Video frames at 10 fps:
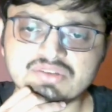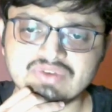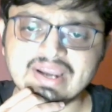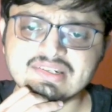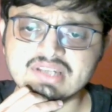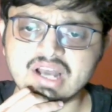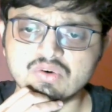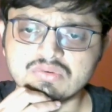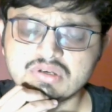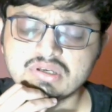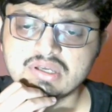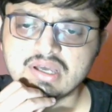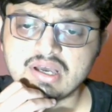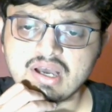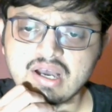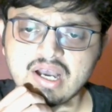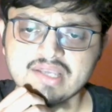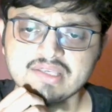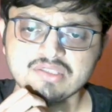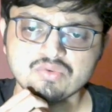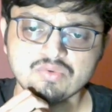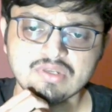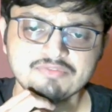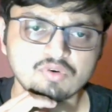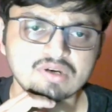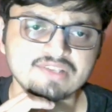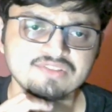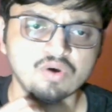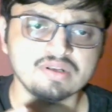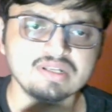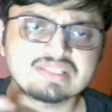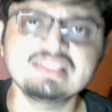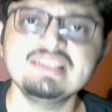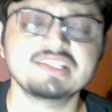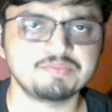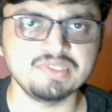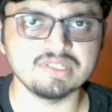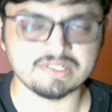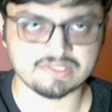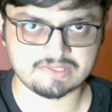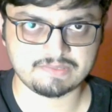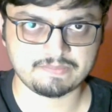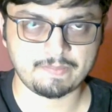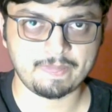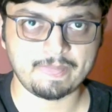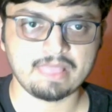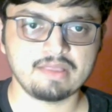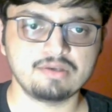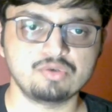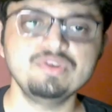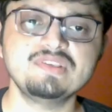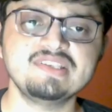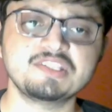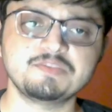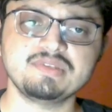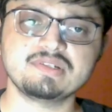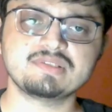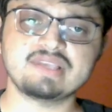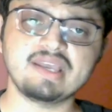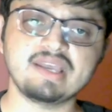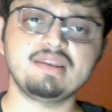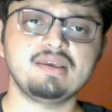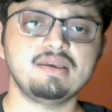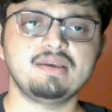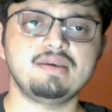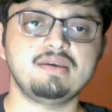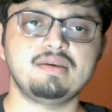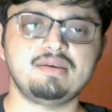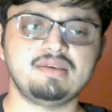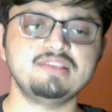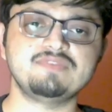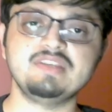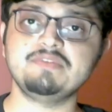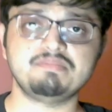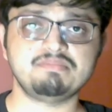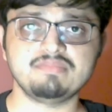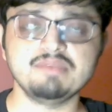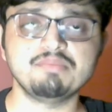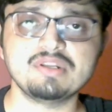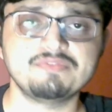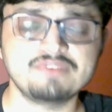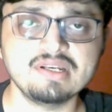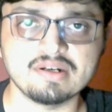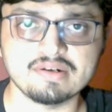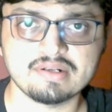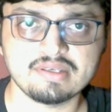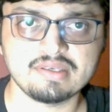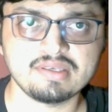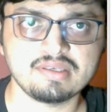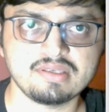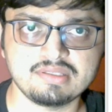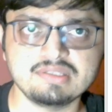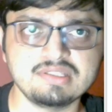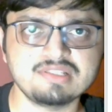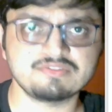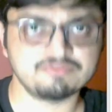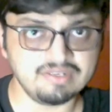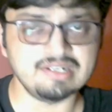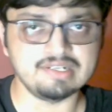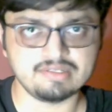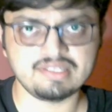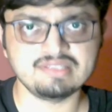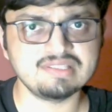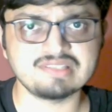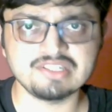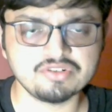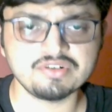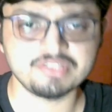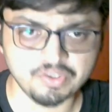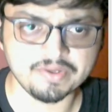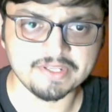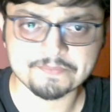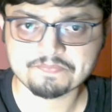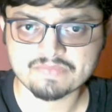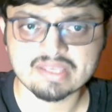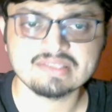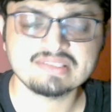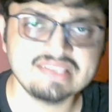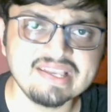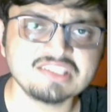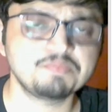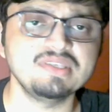Right now, I will focus on C.S. Peirce. Who is C.S. Peirce? Again, he is very important figure in this field, in this literary theory. C.S.